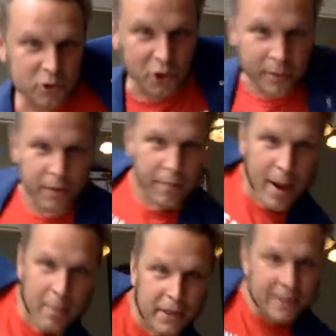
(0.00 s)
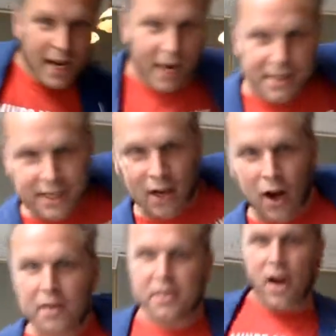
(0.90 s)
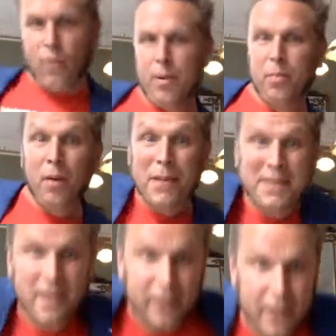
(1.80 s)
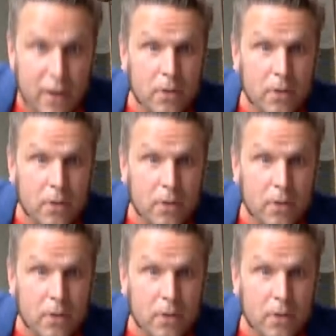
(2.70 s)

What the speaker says: we remember the dancing hot dog? We probably still use